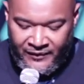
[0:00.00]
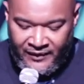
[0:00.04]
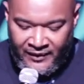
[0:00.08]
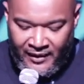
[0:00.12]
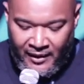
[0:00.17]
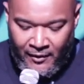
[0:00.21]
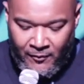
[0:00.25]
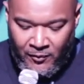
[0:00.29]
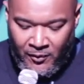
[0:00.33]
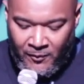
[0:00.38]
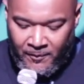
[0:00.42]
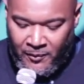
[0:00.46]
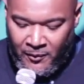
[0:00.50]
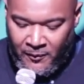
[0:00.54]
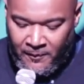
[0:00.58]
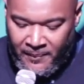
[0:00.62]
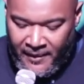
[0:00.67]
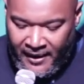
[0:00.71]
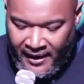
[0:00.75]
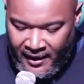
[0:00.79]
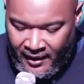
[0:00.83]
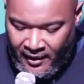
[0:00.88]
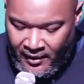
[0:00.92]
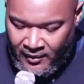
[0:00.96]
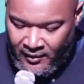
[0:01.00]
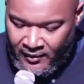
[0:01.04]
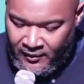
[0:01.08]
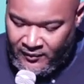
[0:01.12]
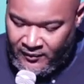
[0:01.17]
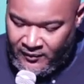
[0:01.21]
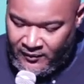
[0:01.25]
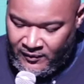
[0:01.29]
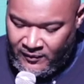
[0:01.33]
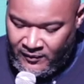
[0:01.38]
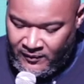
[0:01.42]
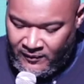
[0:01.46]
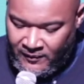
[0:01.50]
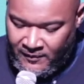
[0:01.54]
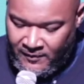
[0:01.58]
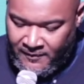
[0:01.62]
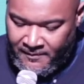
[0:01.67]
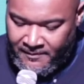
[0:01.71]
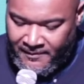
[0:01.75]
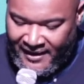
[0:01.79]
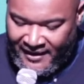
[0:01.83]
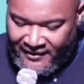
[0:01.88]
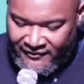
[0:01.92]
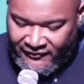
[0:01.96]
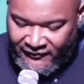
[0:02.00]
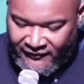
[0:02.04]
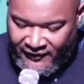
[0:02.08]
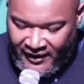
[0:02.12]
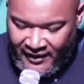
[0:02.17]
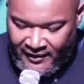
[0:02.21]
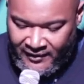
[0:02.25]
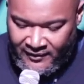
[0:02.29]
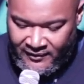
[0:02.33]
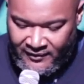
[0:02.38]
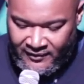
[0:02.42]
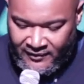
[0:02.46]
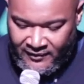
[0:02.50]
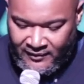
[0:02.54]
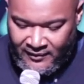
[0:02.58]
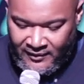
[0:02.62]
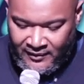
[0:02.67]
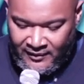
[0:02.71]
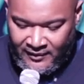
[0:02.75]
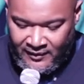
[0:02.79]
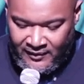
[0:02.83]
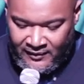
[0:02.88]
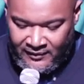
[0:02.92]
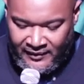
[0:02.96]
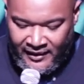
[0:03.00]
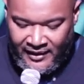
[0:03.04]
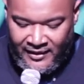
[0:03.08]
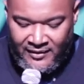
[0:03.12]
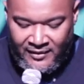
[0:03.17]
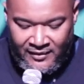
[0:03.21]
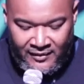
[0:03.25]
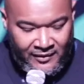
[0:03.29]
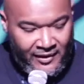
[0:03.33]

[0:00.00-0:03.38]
they were prepared by faith that,